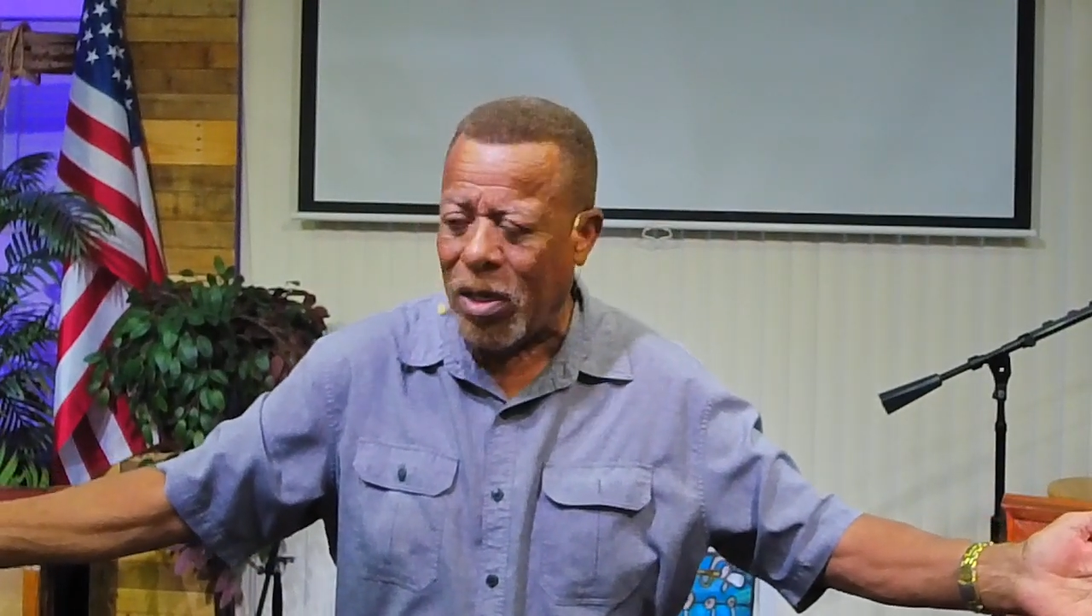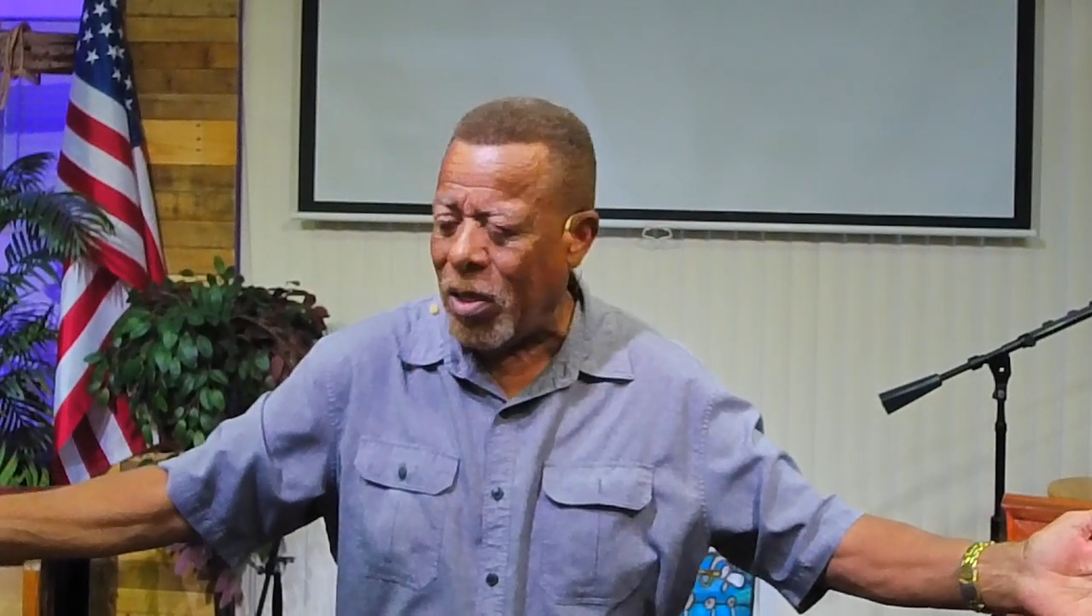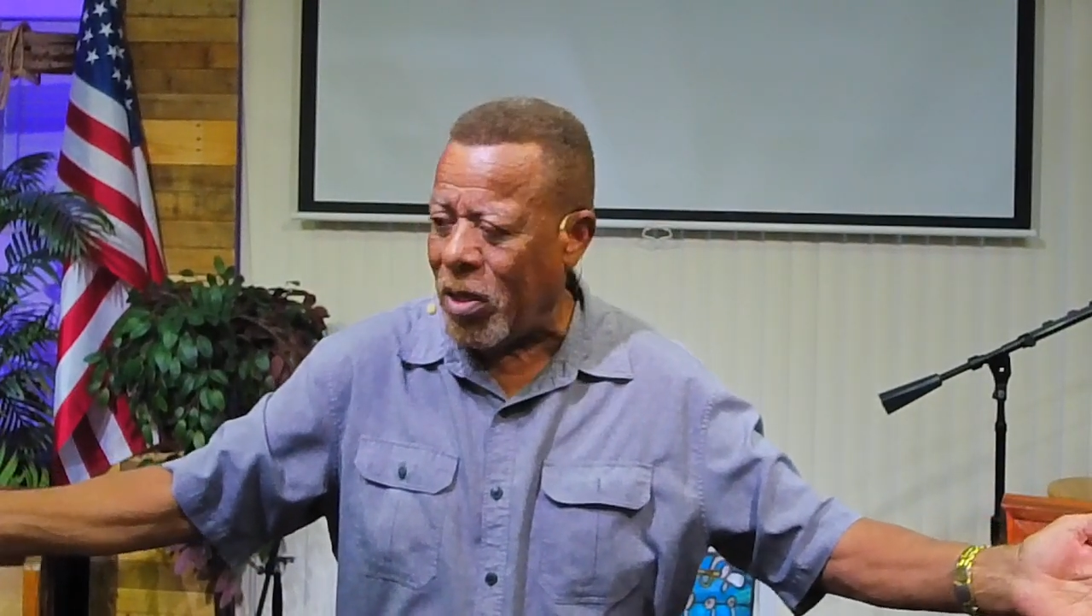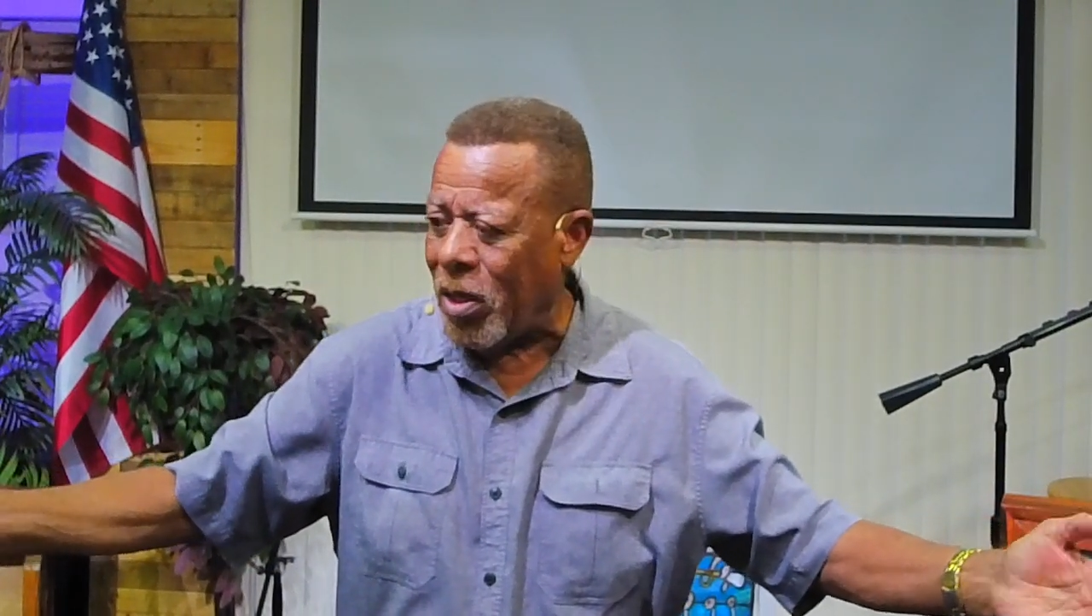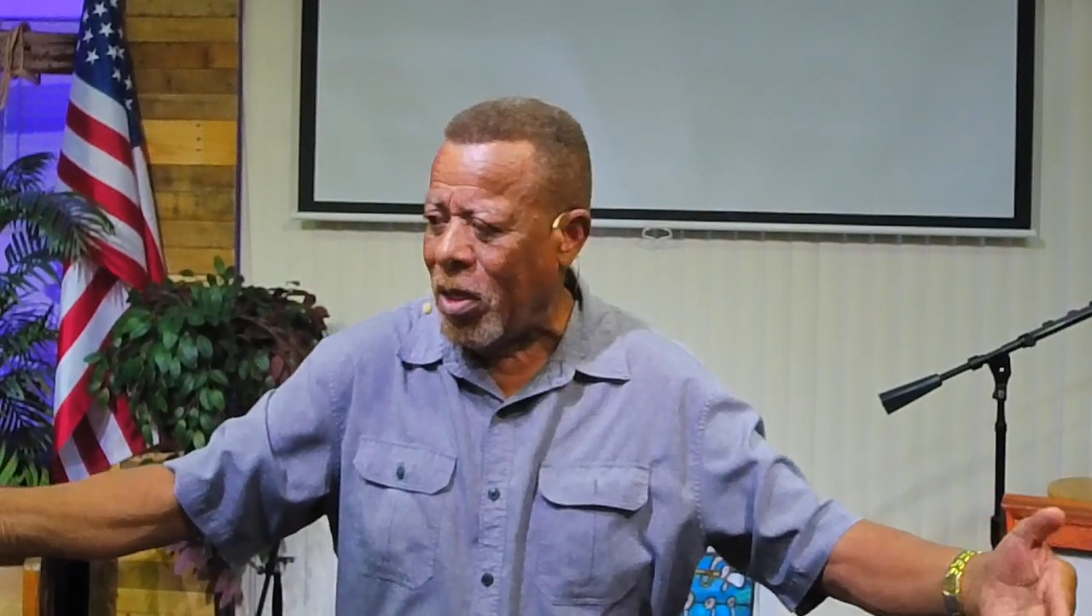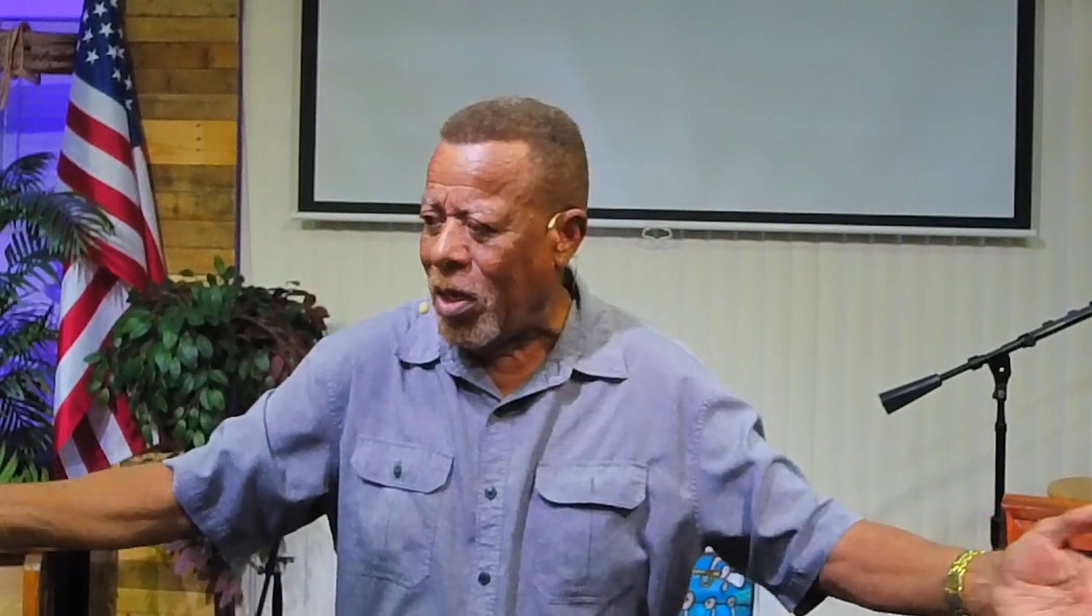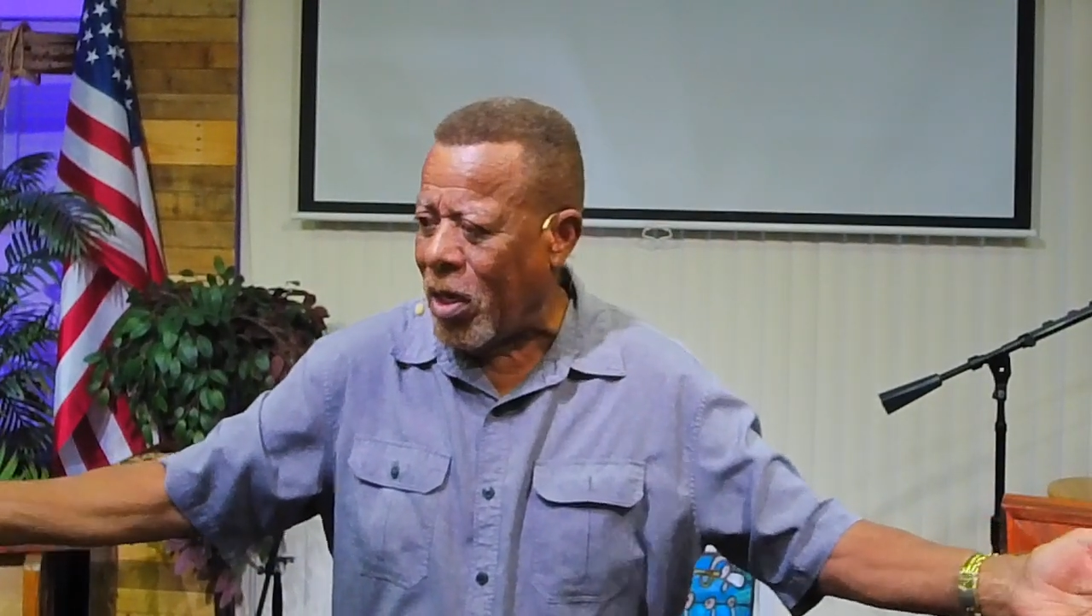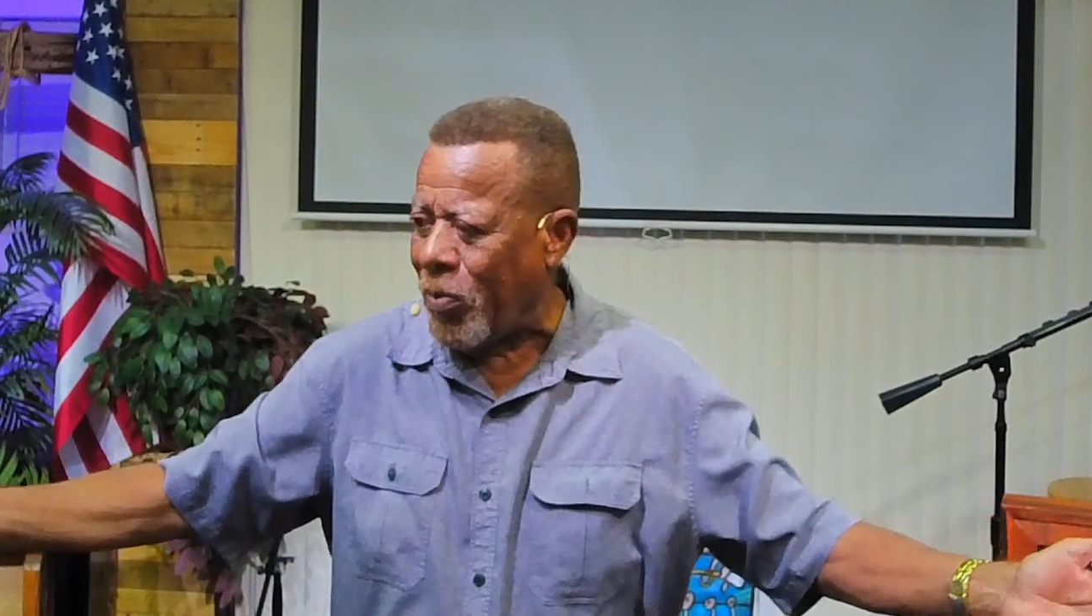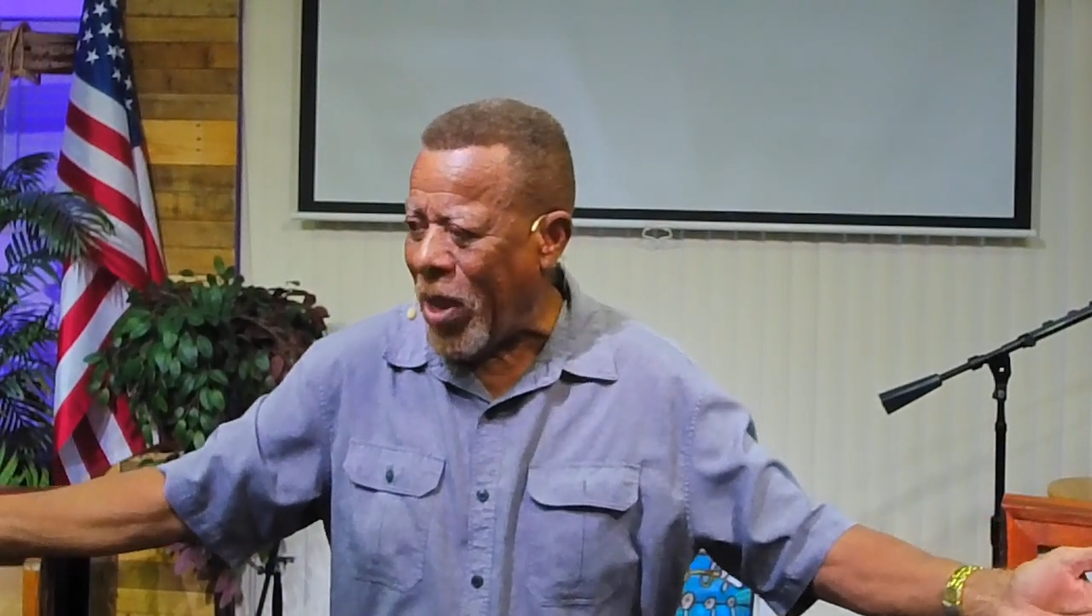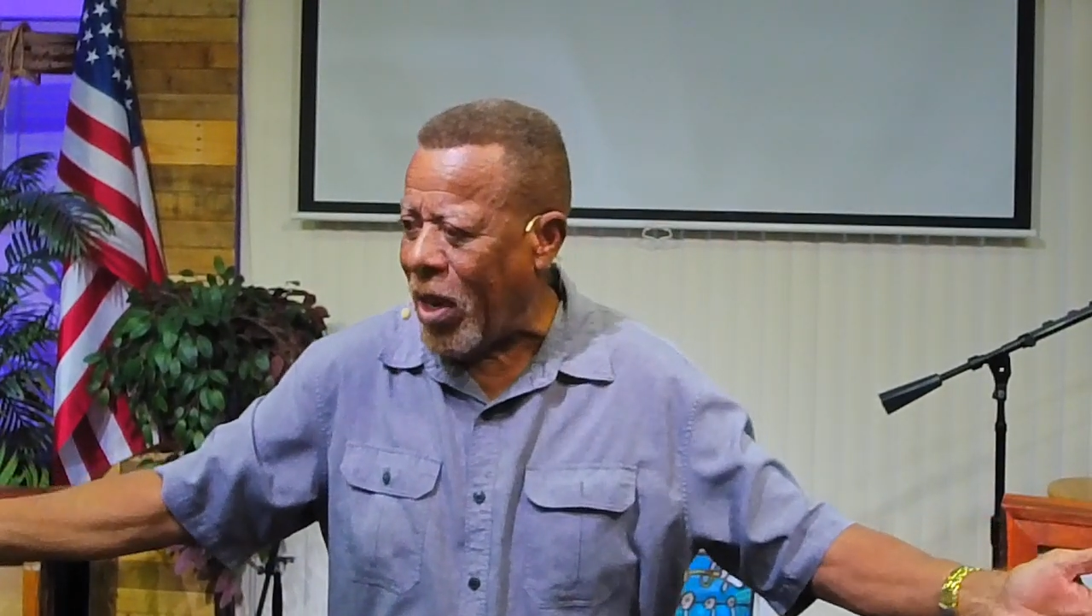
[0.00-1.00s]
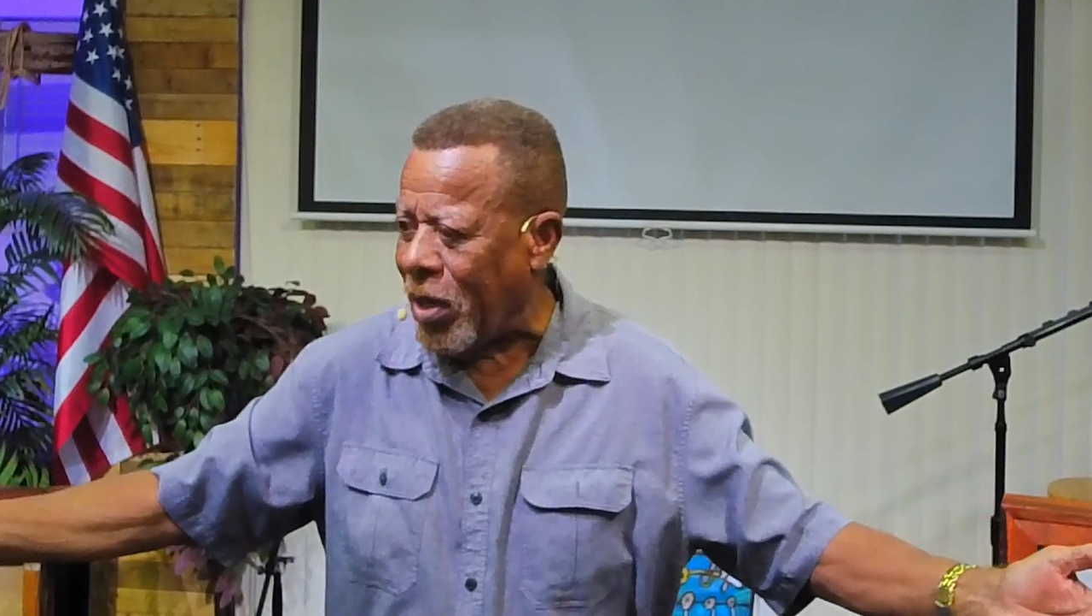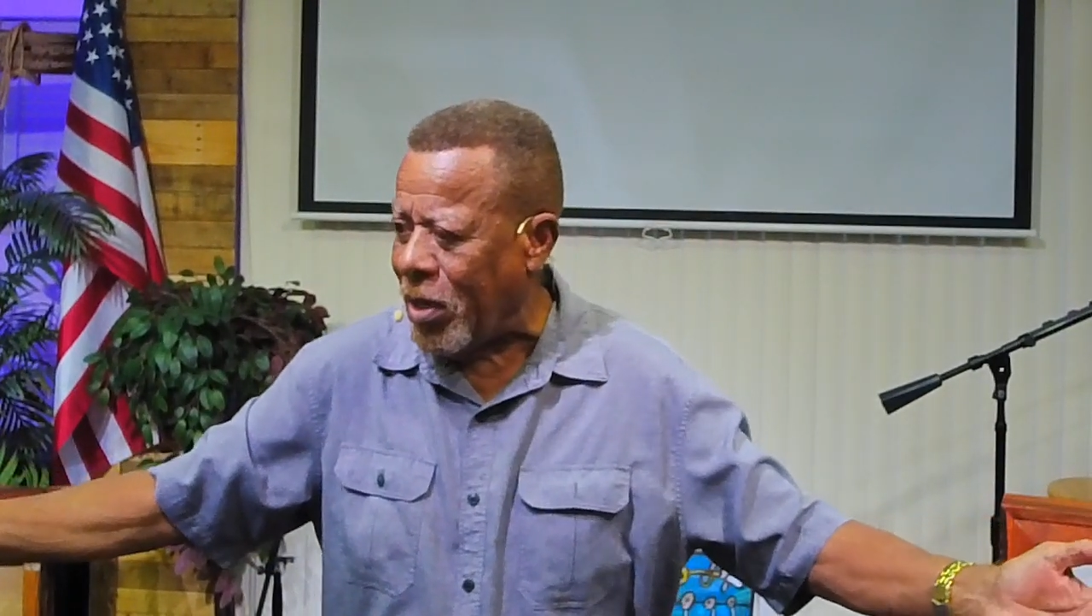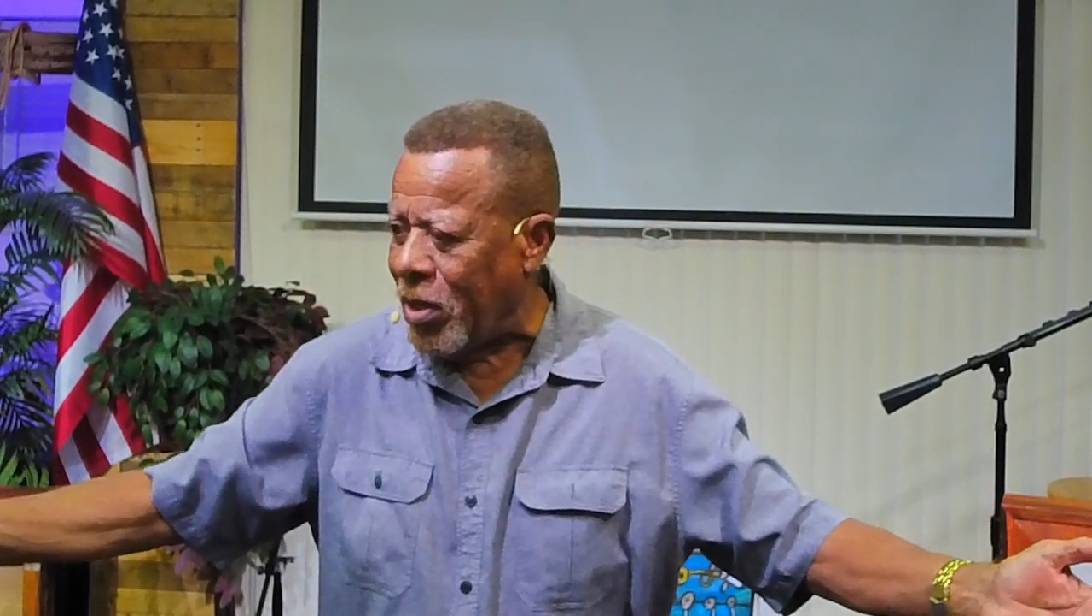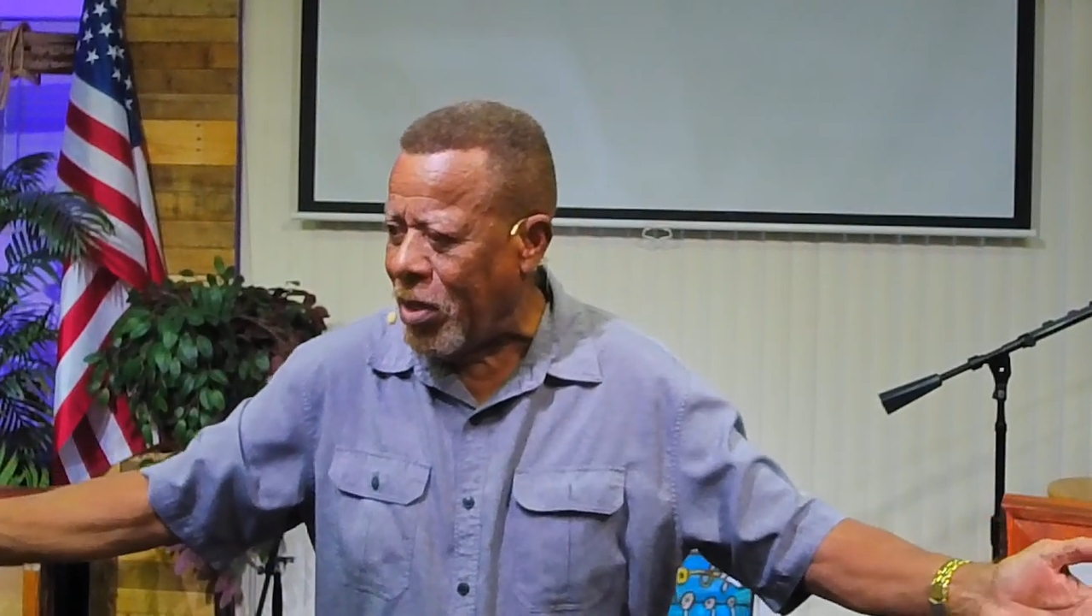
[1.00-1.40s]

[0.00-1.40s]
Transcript: on, a, on a pallet.